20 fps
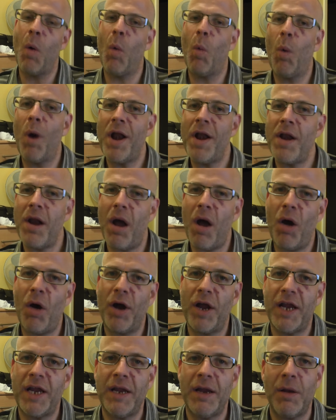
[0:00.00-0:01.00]
When
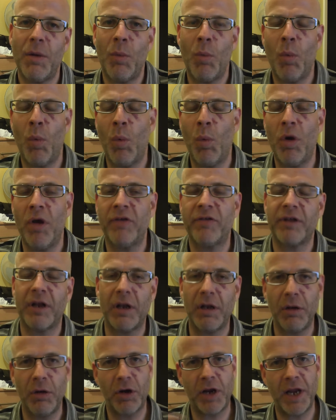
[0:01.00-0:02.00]
I was
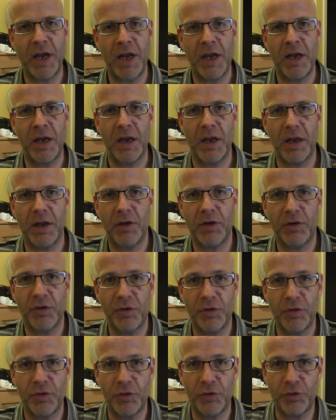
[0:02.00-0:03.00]
looking
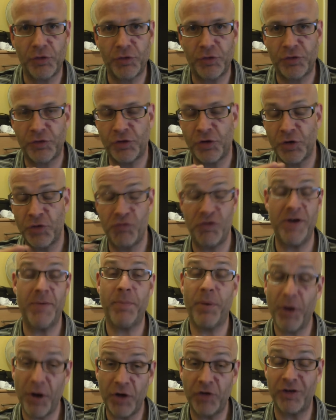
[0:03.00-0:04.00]
to
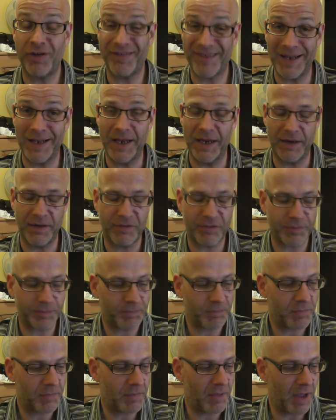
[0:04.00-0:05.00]
repurchase the Lynx,
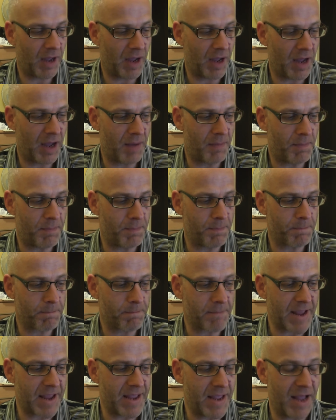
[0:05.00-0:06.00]

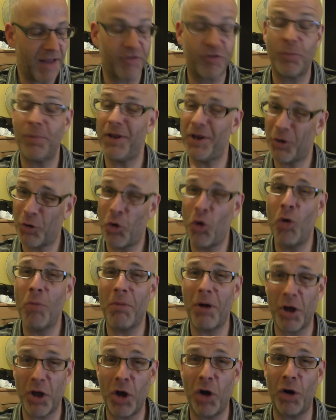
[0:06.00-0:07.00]
something that caught
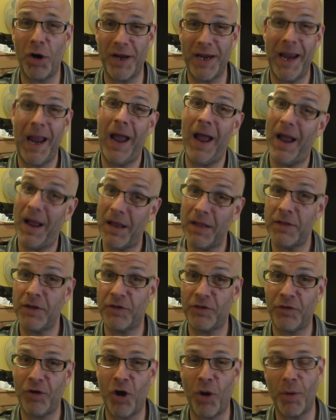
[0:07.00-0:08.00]
my eye at the
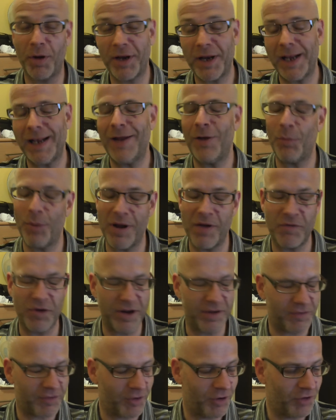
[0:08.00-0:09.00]
time, I did a little bit of
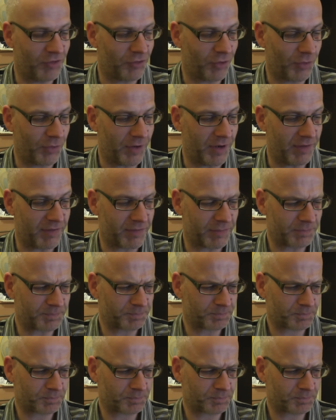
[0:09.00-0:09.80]
research on this,